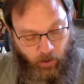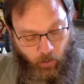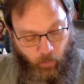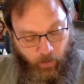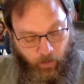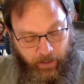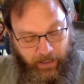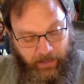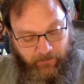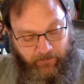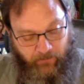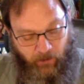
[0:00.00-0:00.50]

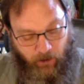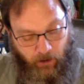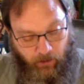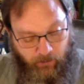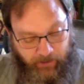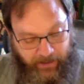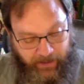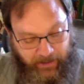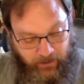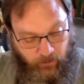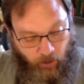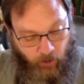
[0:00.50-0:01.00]
We have
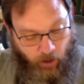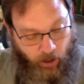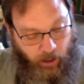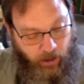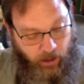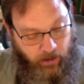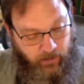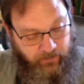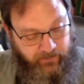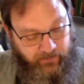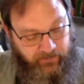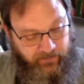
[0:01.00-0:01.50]
already
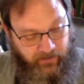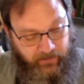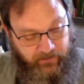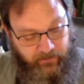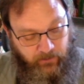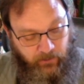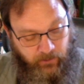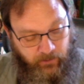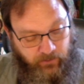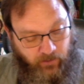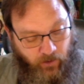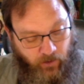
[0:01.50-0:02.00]
long
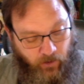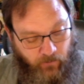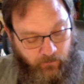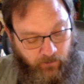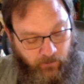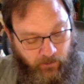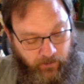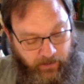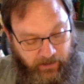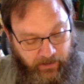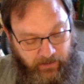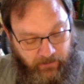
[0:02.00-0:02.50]
since looked
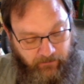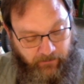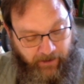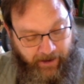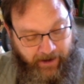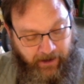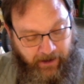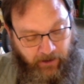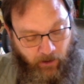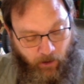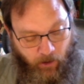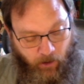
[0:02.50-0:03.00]
over and
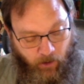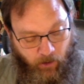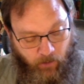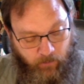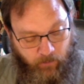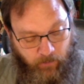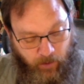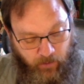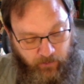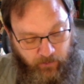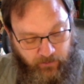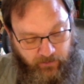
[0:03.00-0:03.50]
divided all
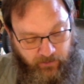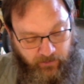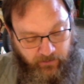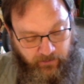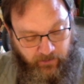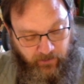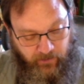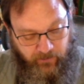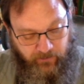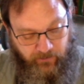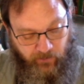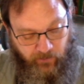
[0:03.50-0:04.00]
motions
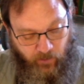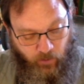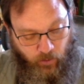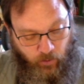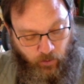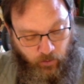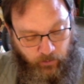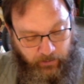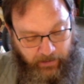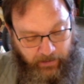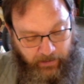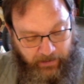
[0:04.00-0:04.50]
of the
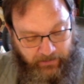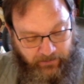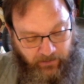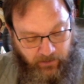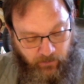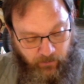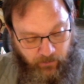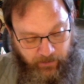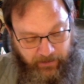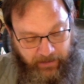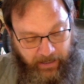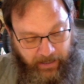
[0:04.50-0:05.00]
soul into
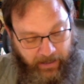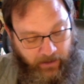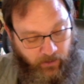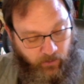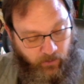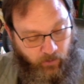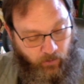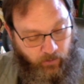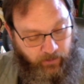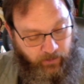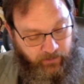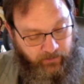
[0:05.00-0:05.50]
3
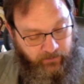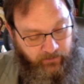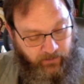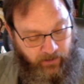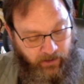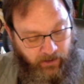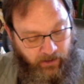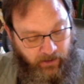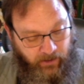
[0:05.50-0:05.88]
categories: